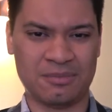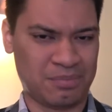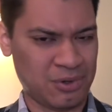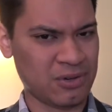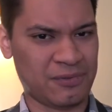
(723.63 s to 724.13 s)

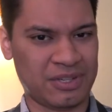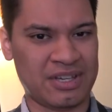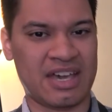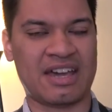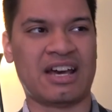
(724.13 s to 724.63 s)

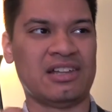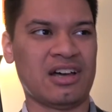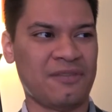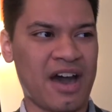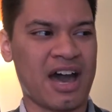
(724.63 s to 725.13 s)
beautifully, and I
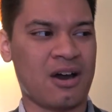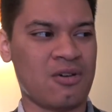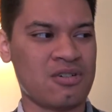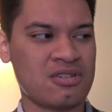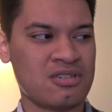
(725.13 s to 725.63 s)
love
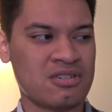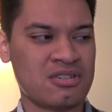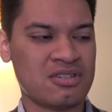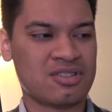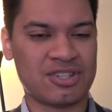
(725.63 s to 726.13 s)
how
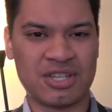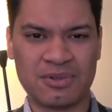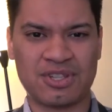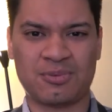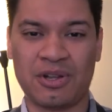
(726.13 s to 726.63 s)
just it
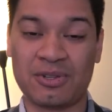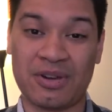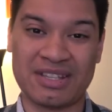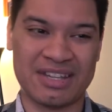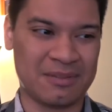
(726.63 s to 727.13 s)
was just
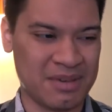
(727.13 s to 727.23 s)
well-directed.